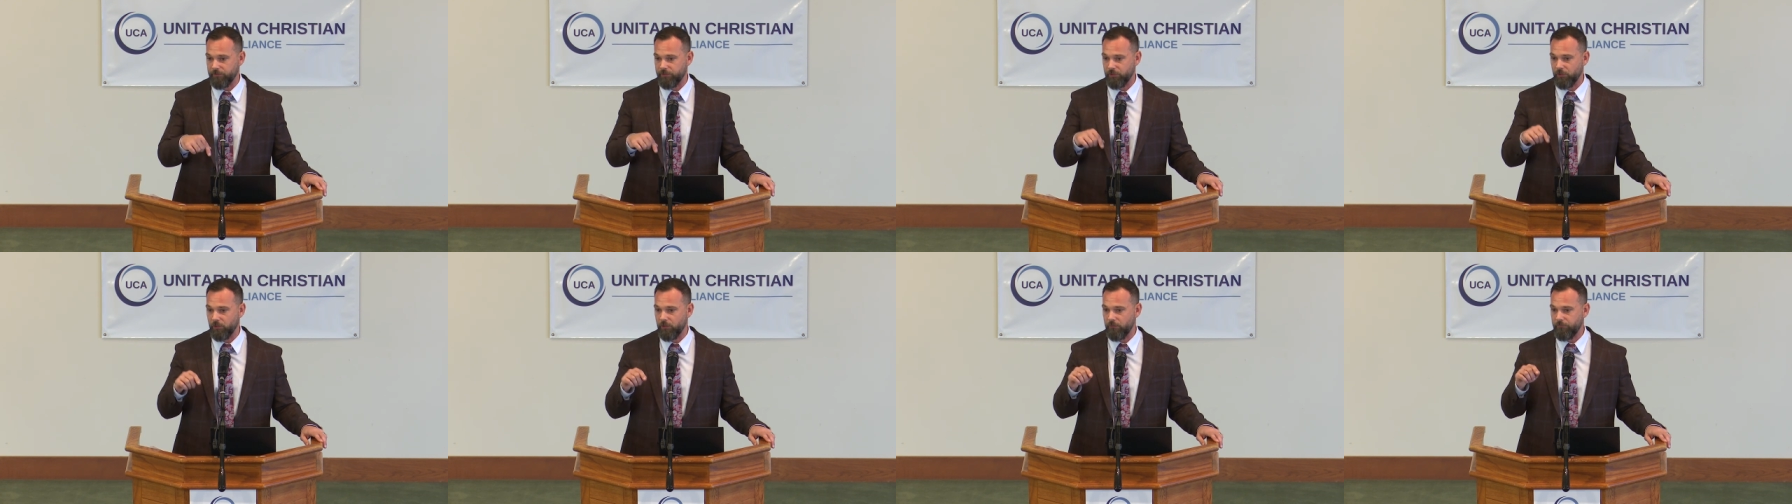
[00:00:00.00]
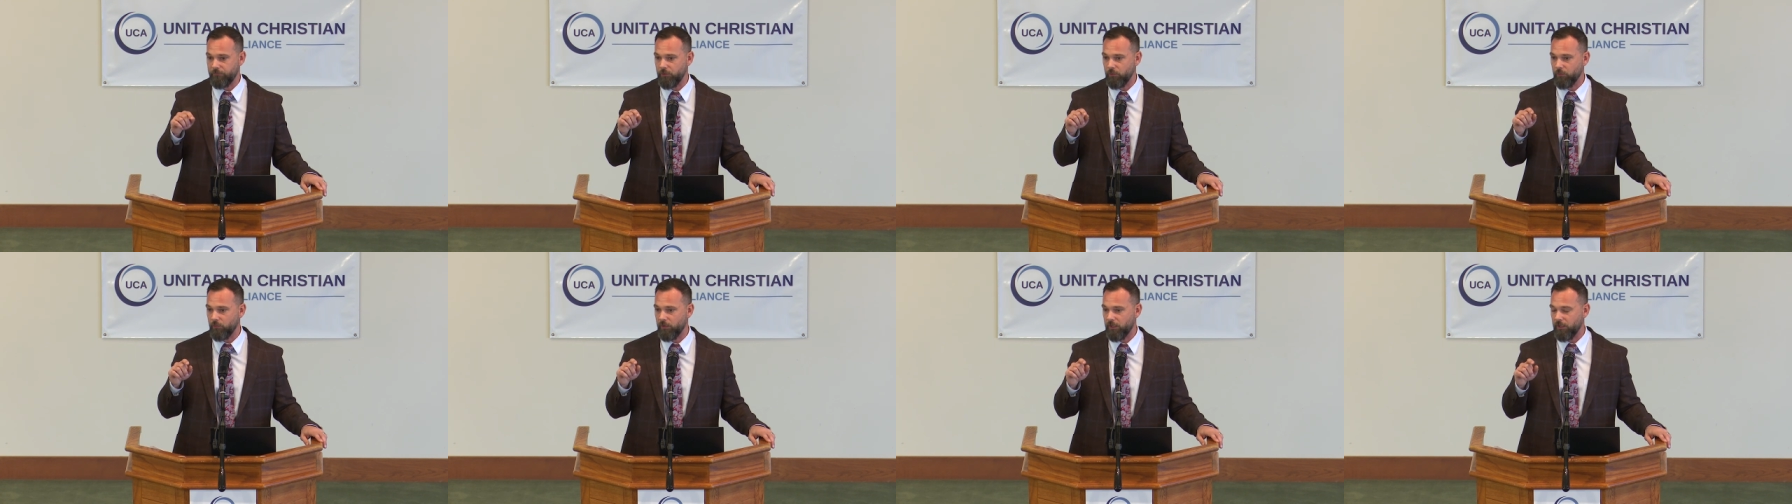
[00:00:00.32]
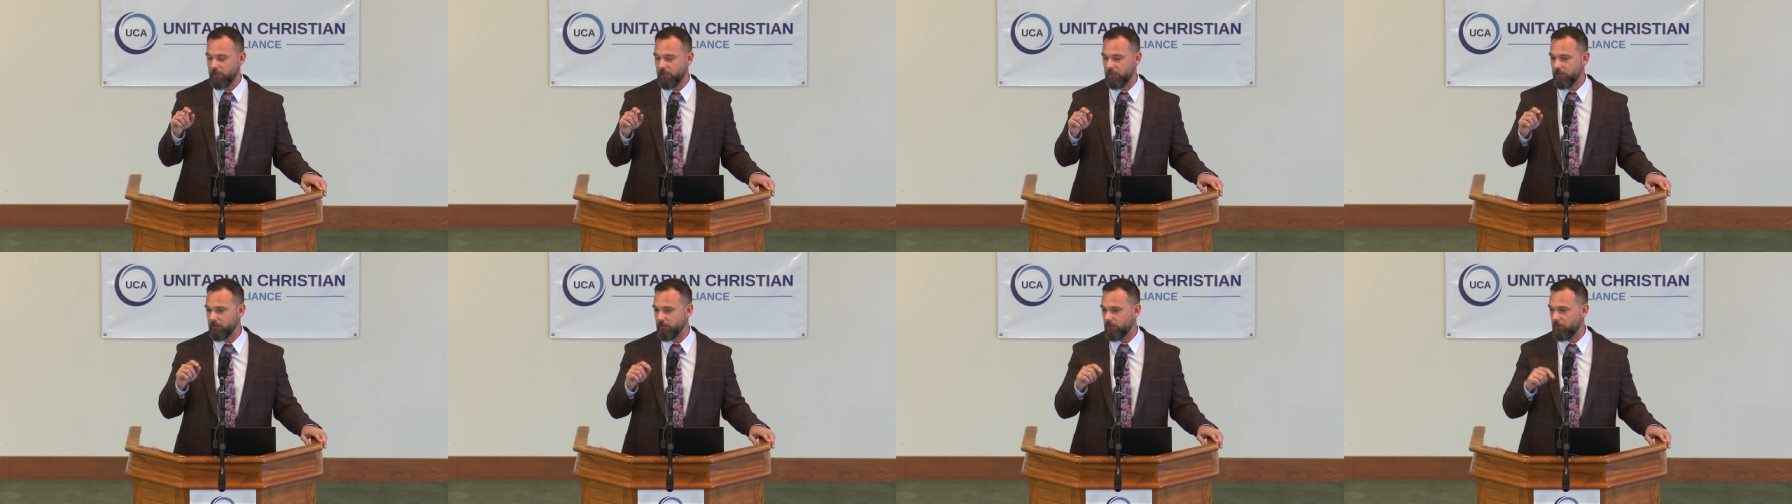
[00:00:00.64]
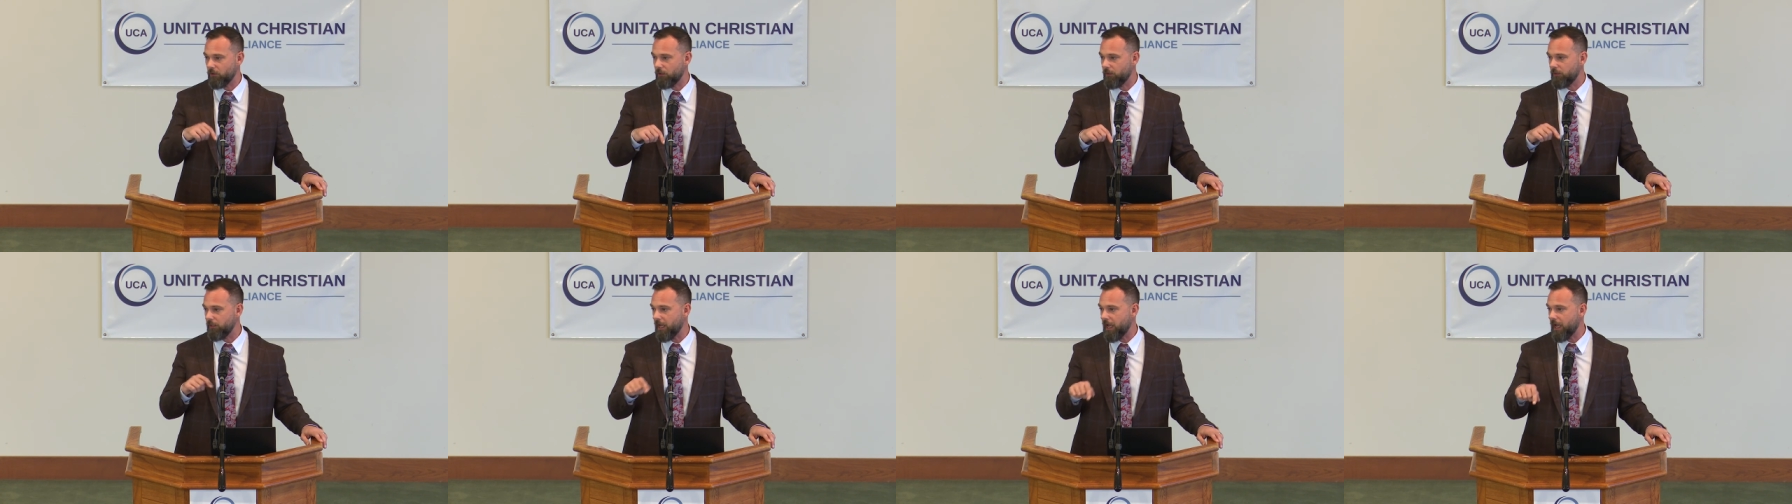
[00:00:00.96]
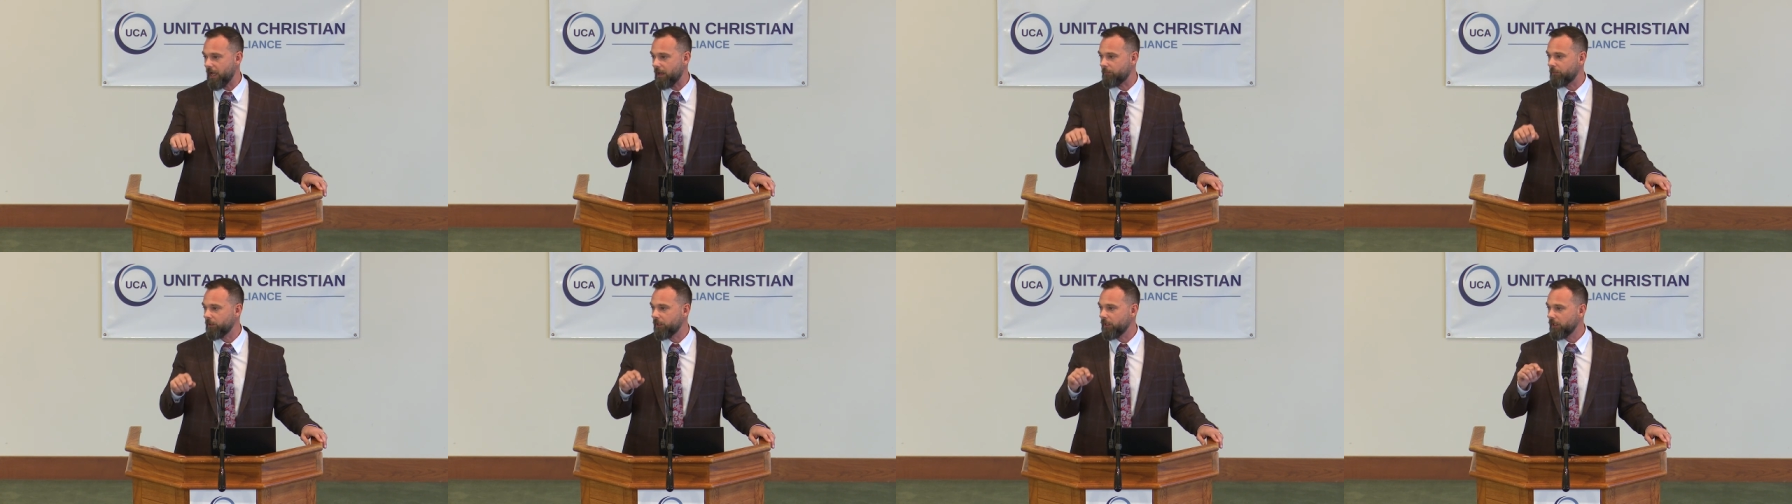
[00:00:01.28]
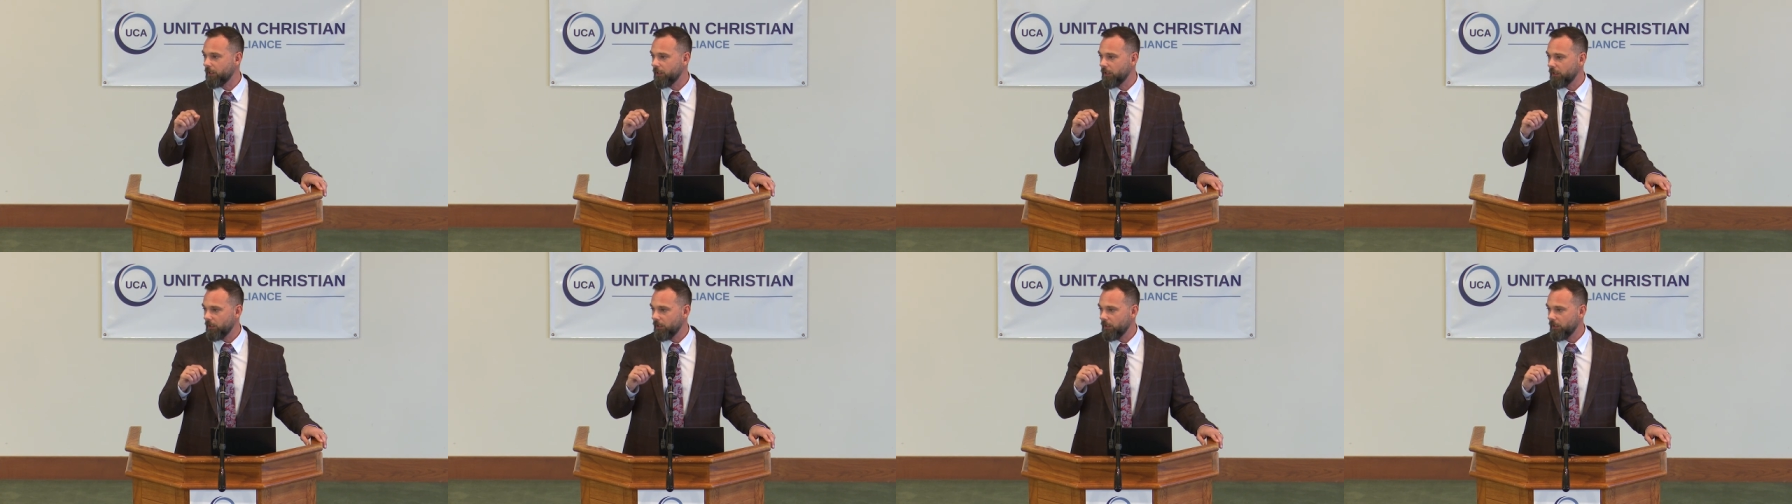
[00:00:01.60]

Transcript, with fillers: So if you want to go to the app